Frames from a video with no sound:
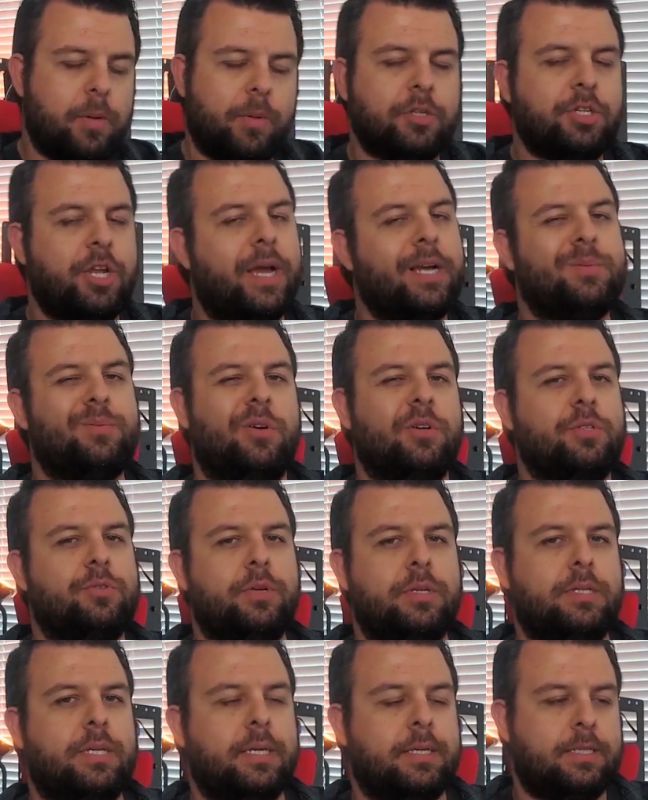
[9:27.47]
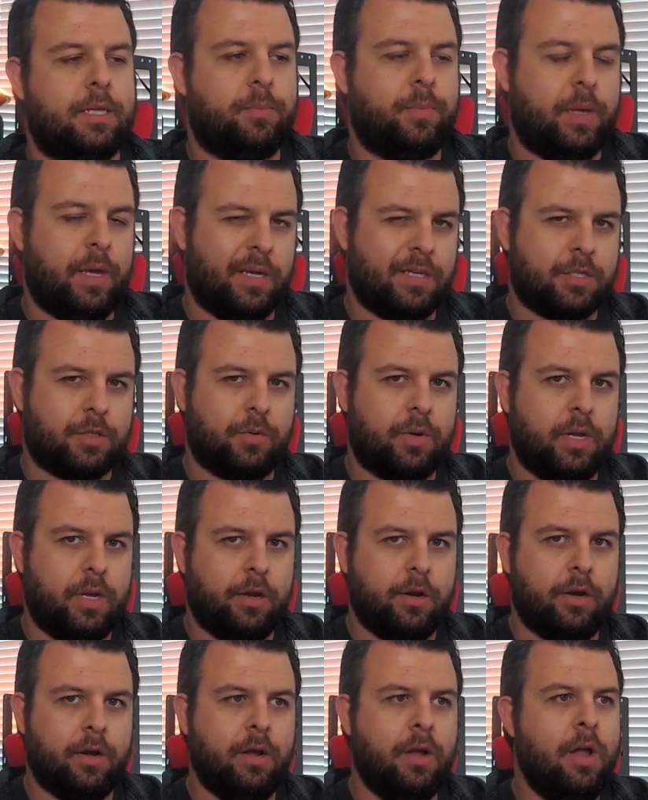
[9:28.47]
pretty much Xbox 360, PS3
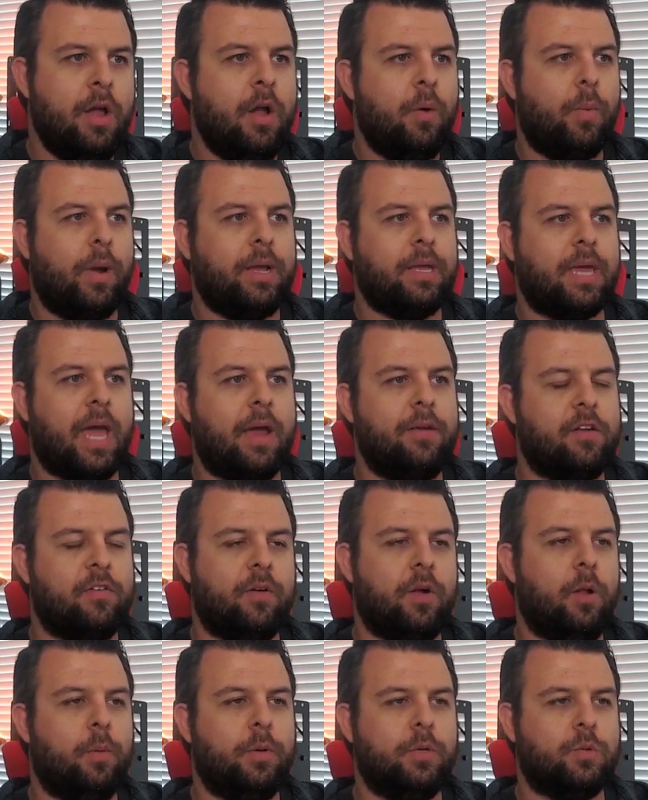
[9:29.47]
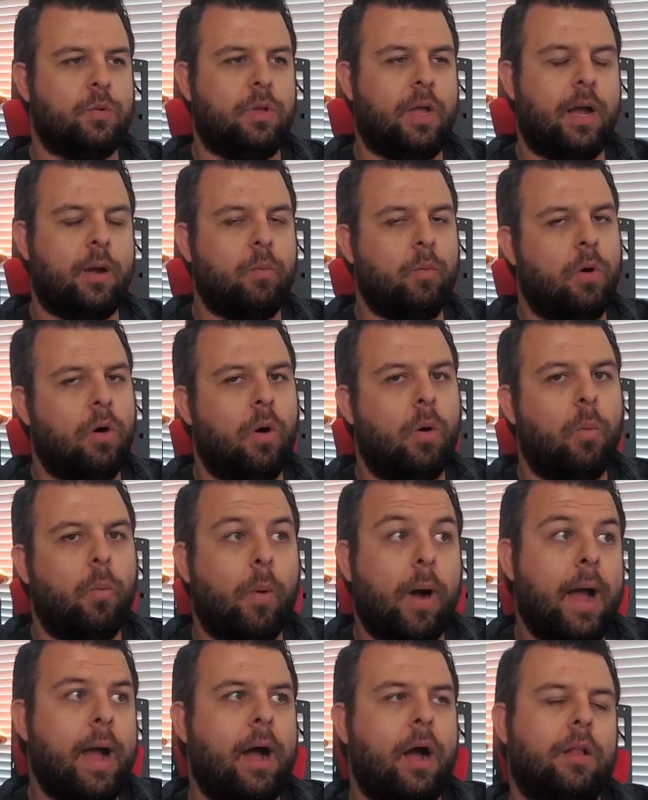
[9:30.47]
era, when game developers were like, well,
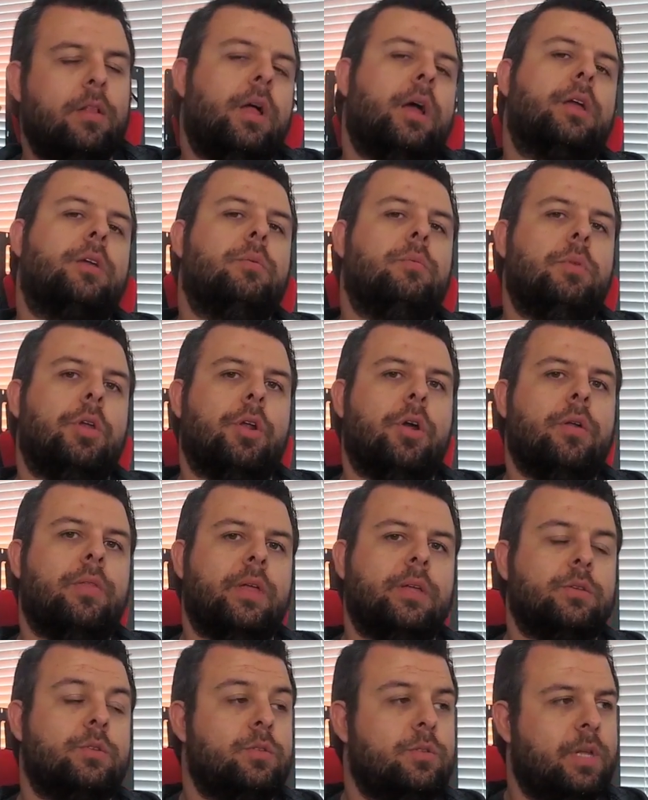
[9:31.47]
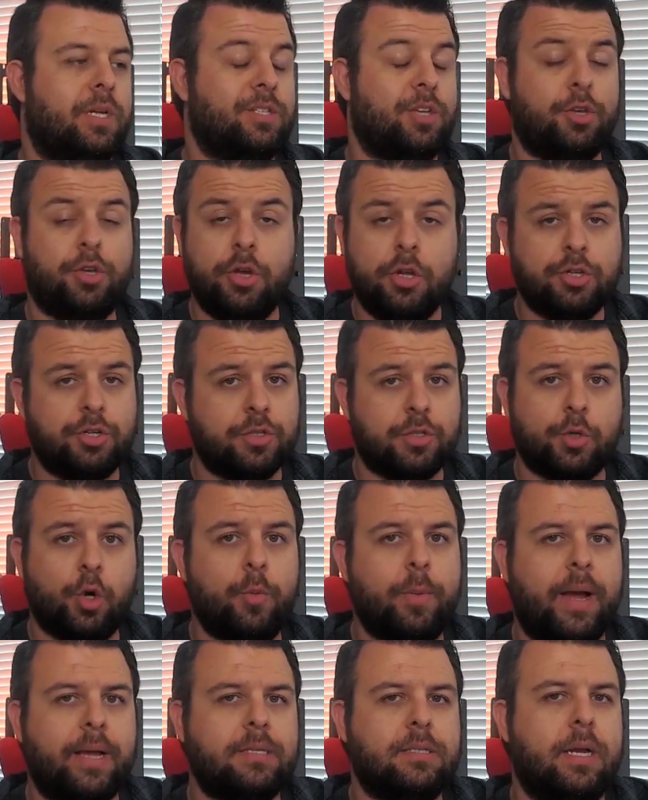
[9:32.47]
wow, like, you know, there's a huge
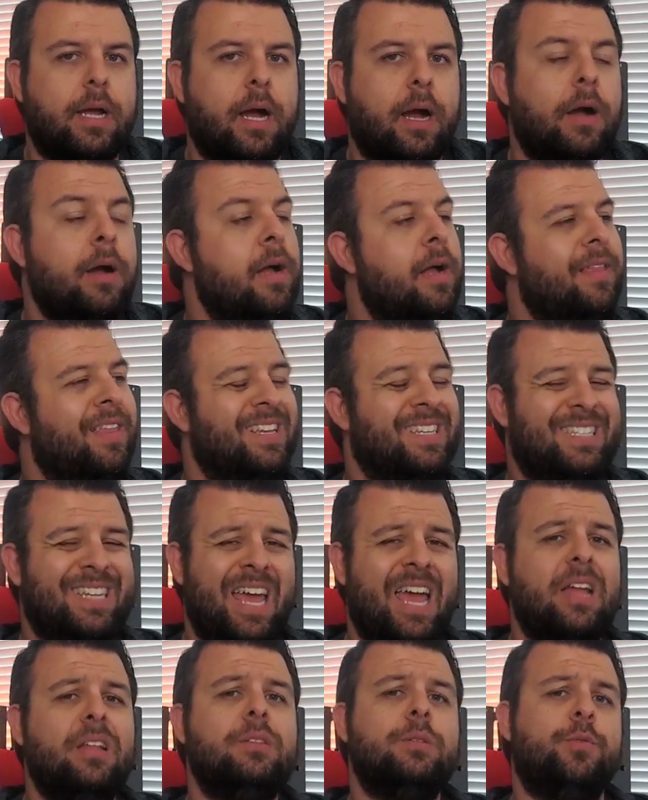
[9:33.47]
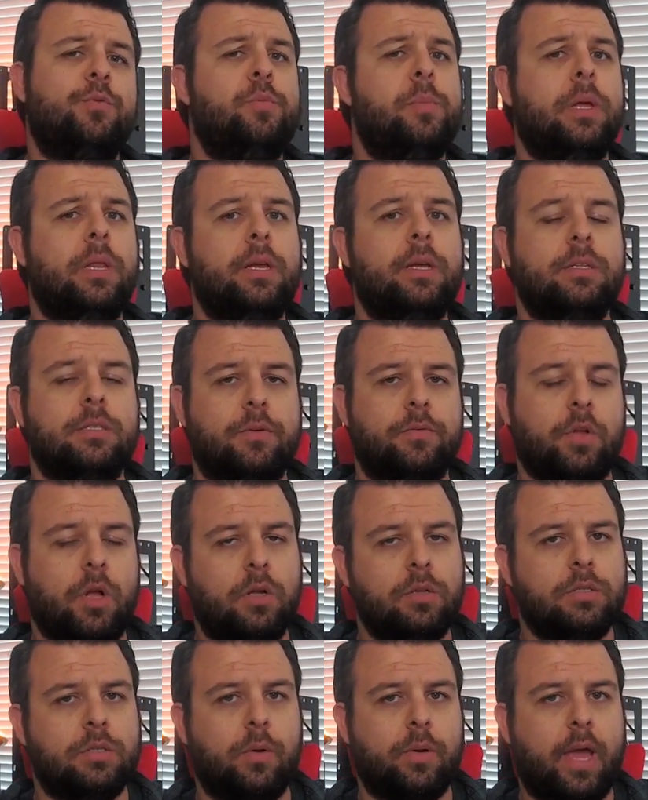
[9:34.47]
install base now. There's tens of millions of
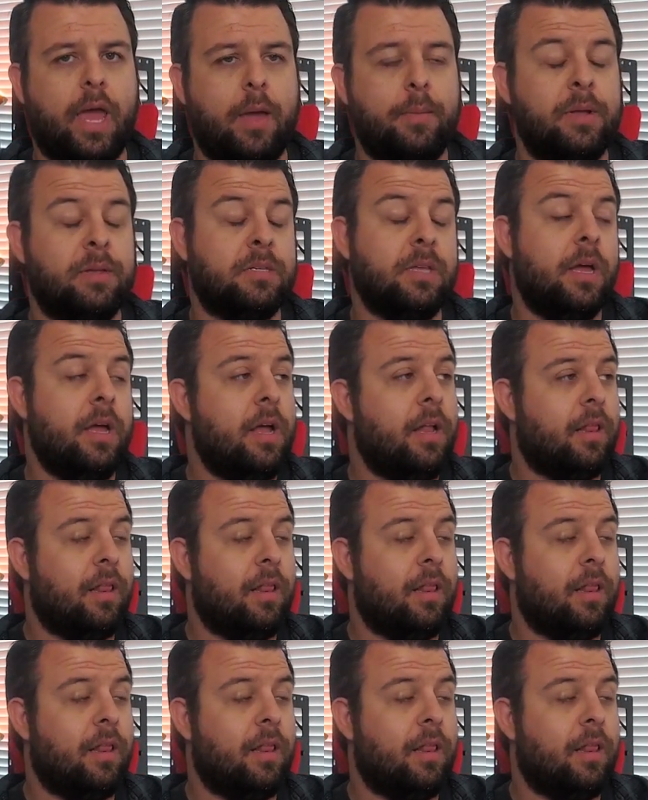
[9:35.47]
console gamers.